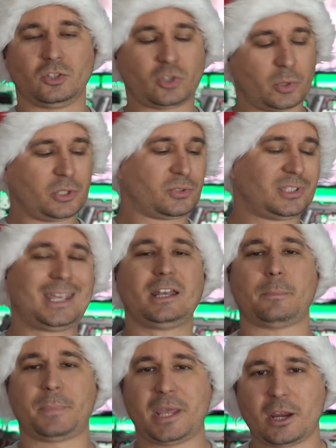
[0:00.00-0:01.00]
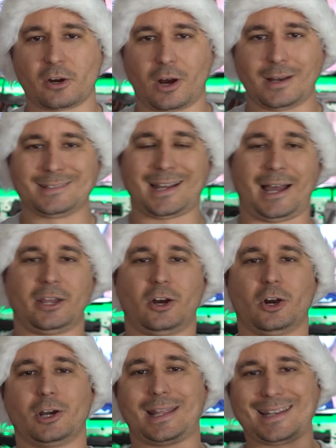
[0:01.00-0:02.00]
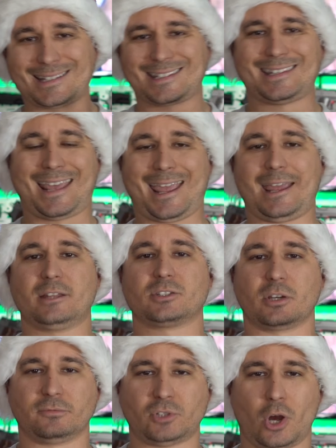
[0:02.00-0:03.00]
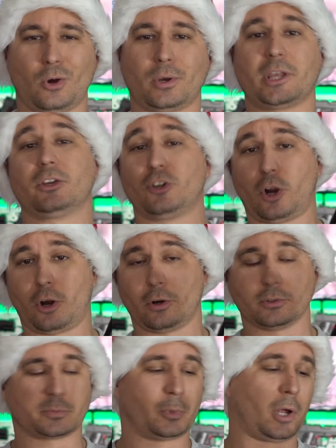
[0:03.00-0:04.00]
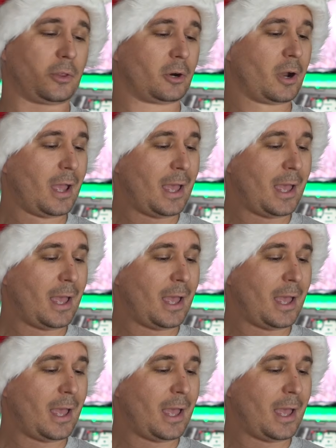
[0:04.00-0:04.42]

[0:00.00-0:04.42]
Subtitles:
So when you see it appear on Die Hard, it is in the hands of Tony, Carl's brother.